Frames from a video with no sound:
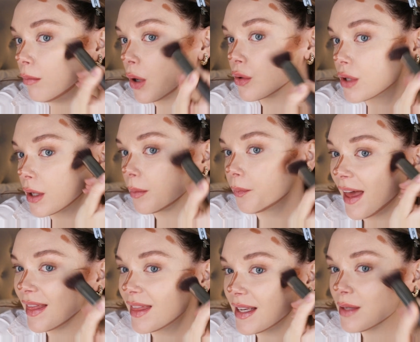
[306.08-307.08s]
motion.
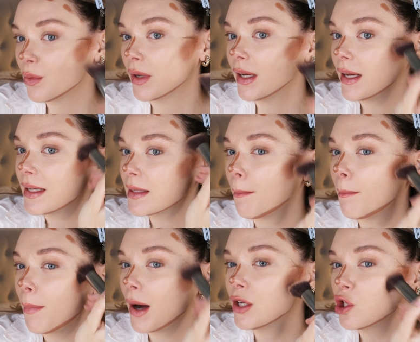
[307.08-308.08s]
And this one is
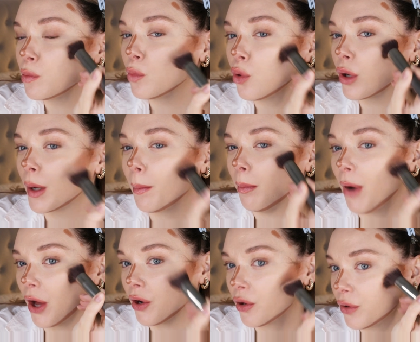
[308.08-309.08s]
much more
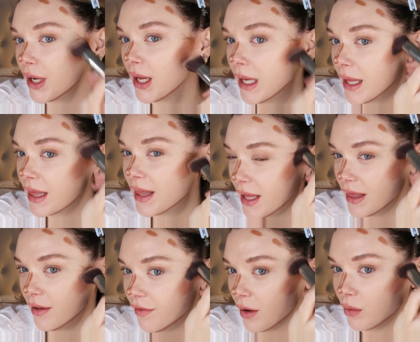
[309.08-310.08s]
buttery than
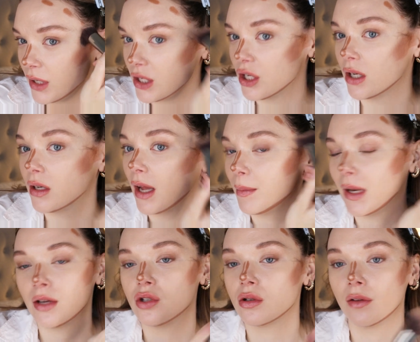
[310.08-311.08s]
the foundation. I mean,
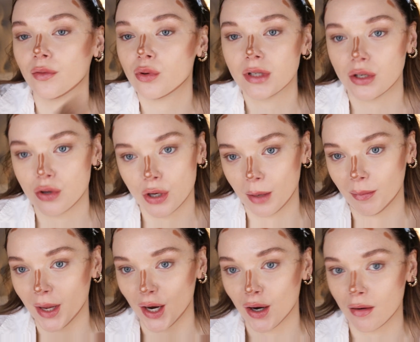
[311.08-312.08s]
of course I shouldn't
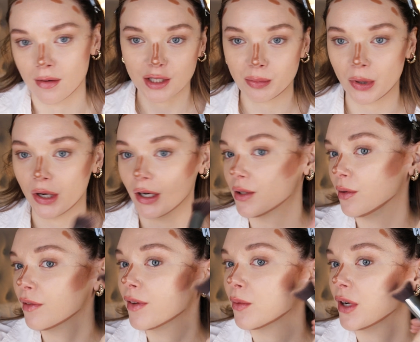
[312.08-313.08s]
compare this product to
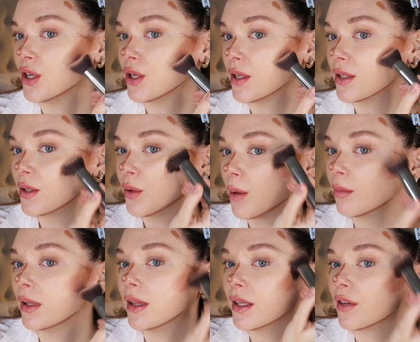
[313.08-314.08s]
the foundation. It's two
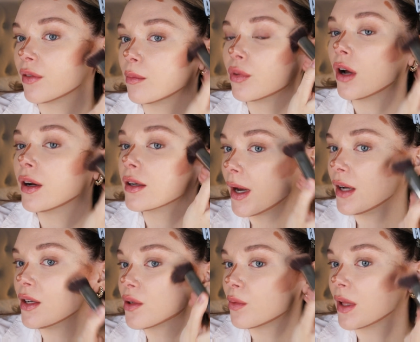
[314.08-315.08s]
completely different products. But I
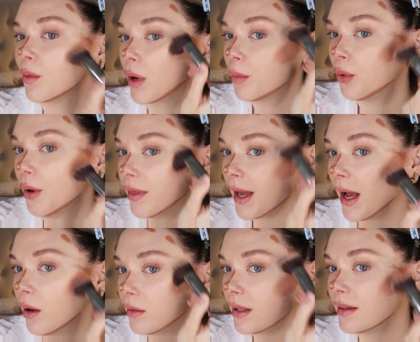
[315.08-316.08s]
just really want to point that
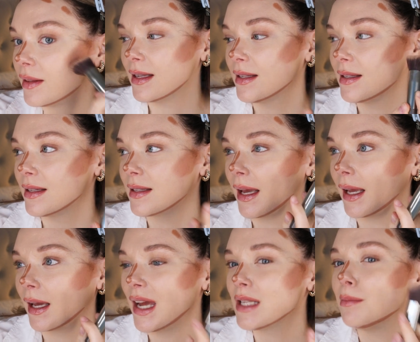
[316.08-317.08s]
out, that this is
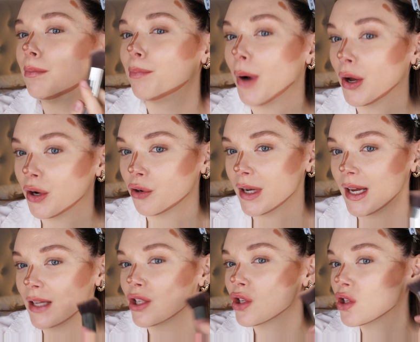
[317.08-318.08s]
like, it's buttery,
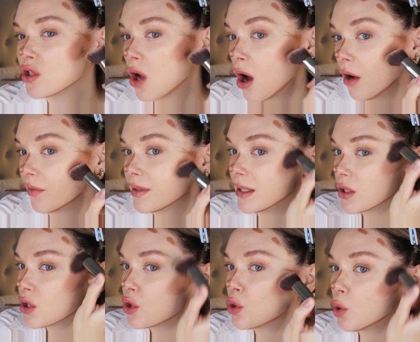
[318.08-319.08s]
it's soft,
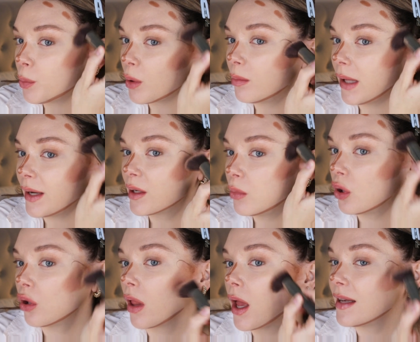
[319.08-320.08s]
it's super
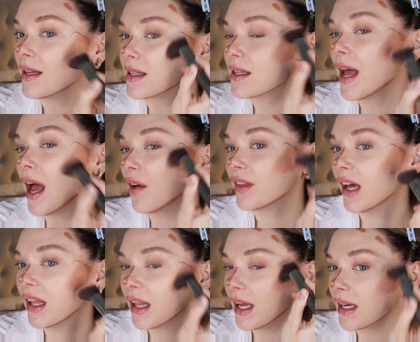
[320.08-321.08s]
blendable. It doesn't have
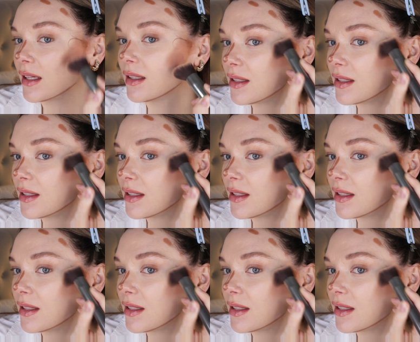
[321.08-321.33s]
that like